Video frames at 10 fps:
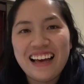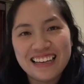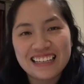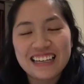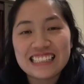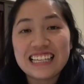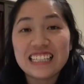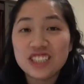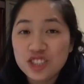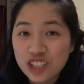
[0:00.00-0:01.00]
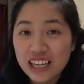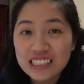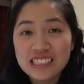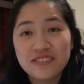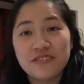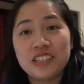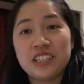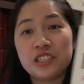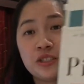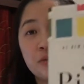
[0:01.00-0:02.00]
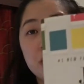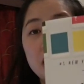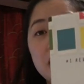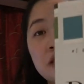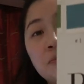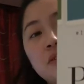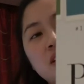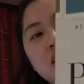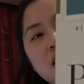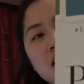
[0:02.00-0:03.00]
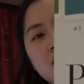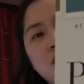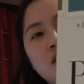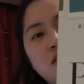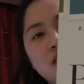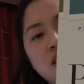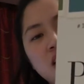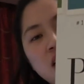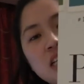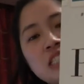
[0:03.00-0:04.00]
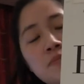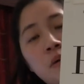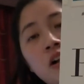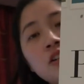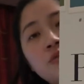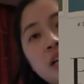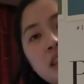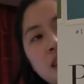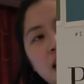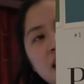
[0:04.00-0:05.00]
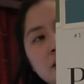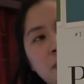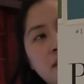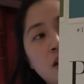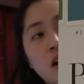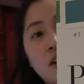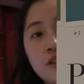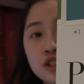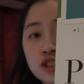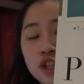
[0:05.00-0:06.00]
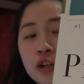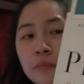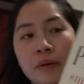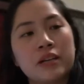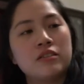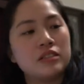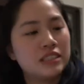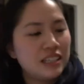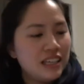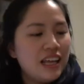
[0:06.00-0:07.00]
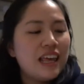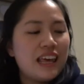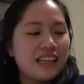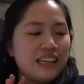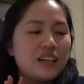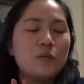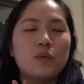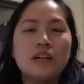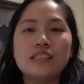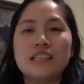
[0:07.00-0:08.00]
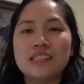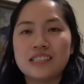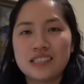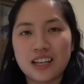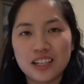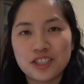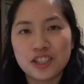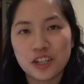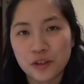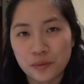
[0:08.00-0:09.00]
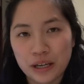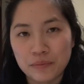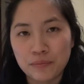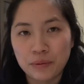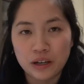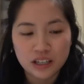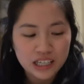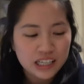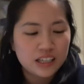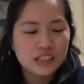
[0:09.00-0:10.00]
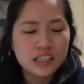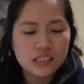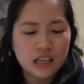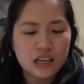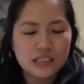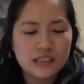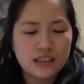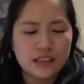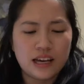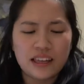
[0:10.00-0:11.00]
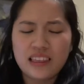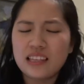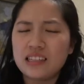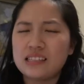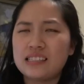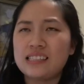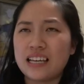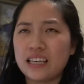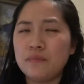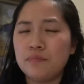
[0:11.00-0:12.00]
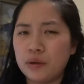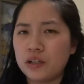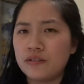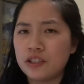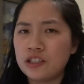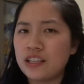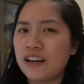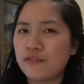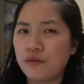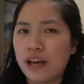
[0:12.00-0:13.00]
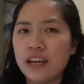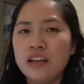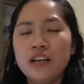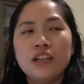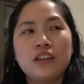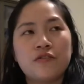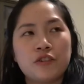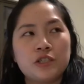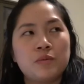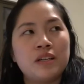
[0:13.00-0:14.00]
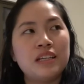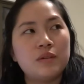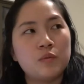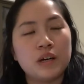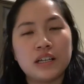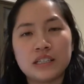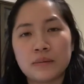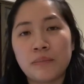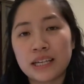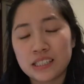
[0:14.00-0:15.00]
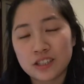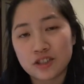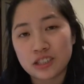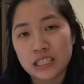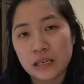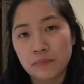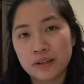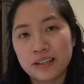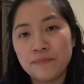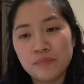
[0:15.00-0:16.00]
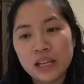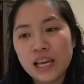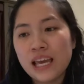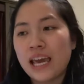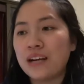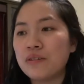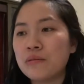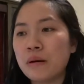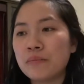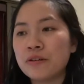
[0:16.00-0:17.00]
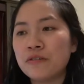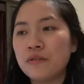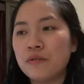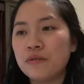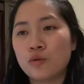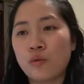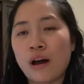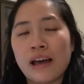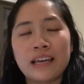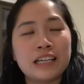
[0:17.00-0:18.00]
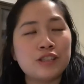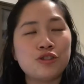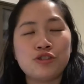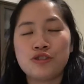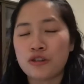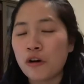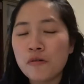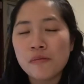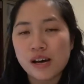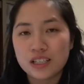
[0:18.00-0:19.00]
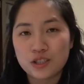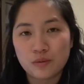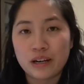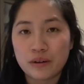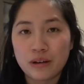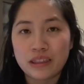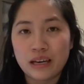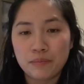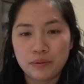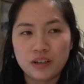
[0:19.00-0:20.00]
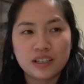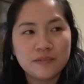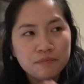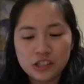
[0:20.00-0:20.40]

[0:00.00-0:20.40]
Hi guys, I just finished reading this book. It's called Small Great Things by the author Jodi Picoult, and it was such a great book. This is the second book of hers that I've read. The first one was My Sister's Keeper, and I remember crying so much when I read that book.